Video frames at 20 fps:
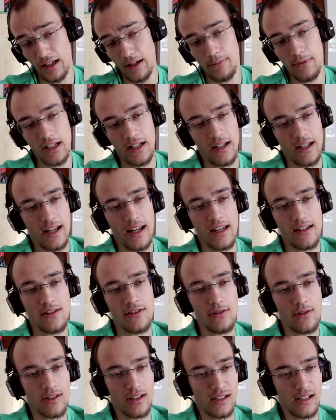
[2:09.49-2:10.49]
I mean, I
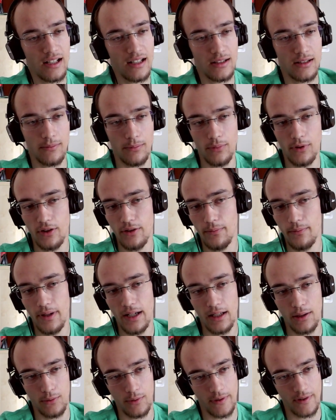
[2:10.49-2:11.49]
guess you can get the pawn
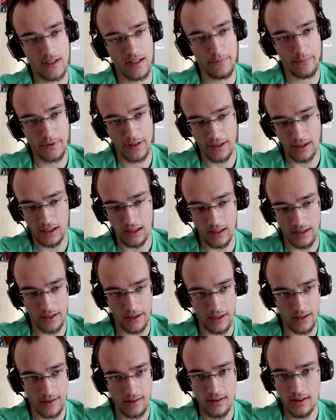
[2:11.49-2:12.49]
back with something
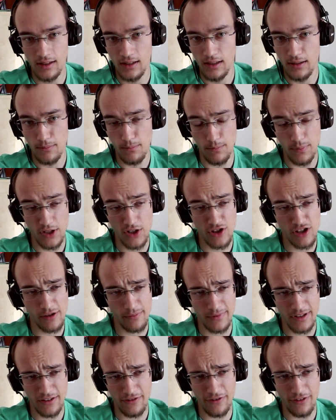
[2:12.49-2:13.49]
like
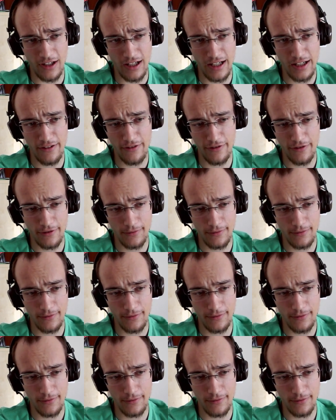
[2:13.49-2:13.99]
bishop d5.